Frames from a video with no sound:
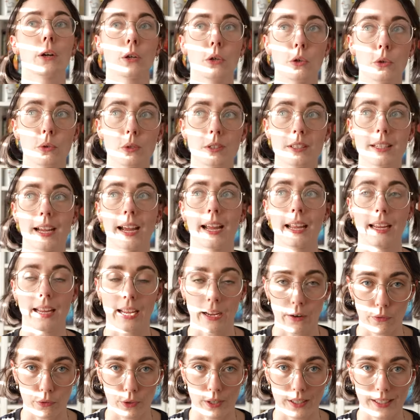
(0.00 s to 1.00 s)
a good day
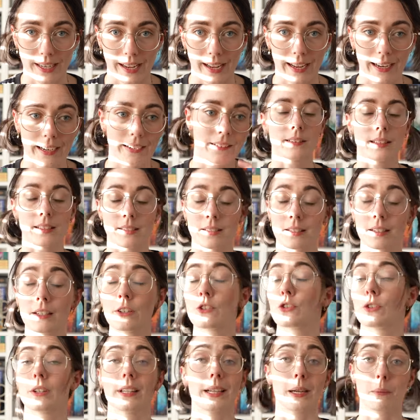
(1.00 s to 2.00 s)
every day. That's
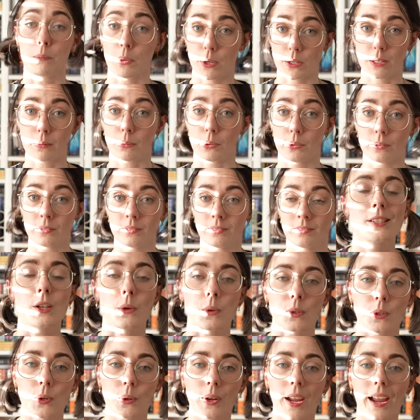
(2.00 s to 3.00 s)
literally impossible. So
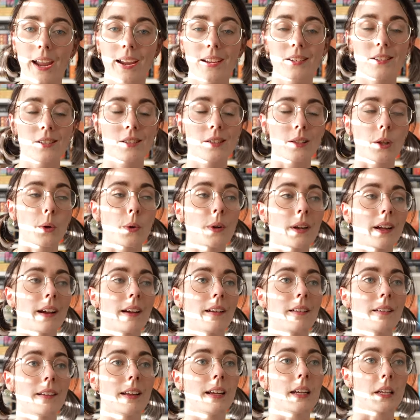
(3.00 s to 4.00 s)
it's okay to slow
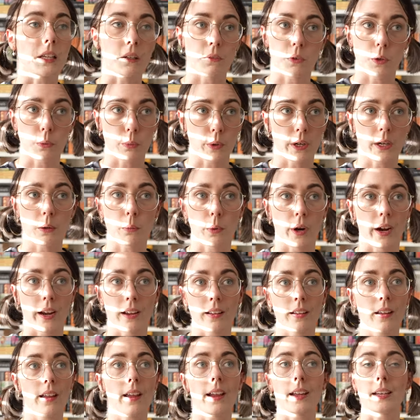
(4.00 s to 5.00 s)
down and give your brain a
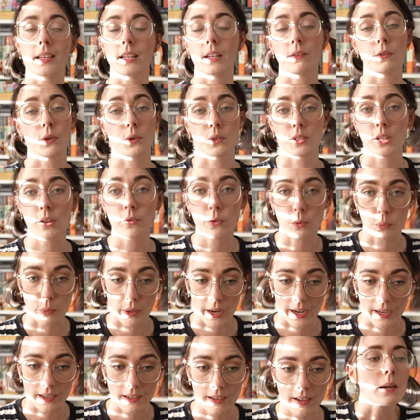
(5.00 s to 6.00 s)
break and give yourself a
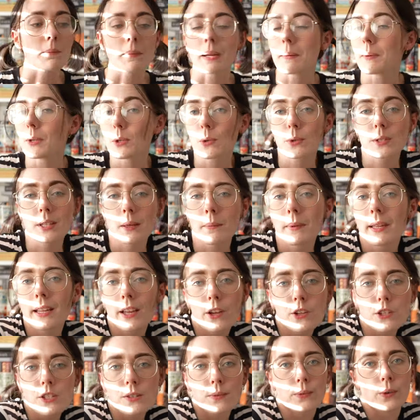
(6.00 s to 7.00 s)
break and maybe do something
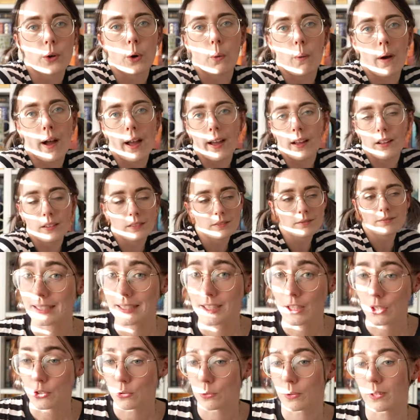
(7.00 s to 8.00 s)
else for a while.
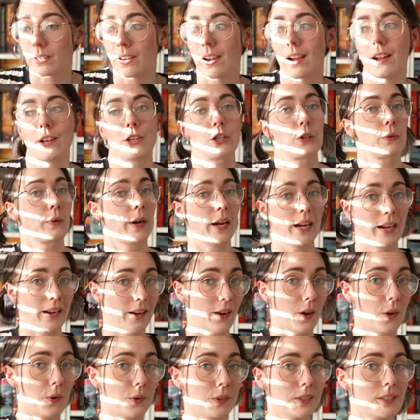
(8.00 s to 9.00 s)
Disregard your reading
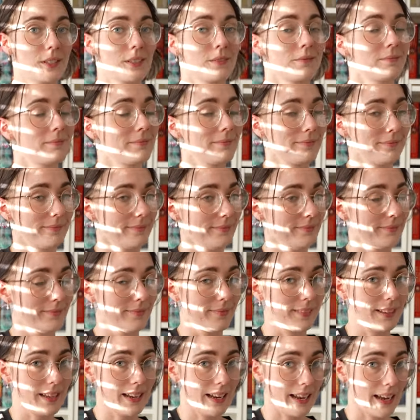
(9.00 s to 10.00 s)
goals
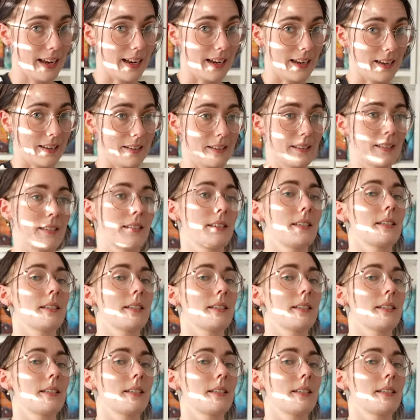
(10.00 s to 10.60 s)
is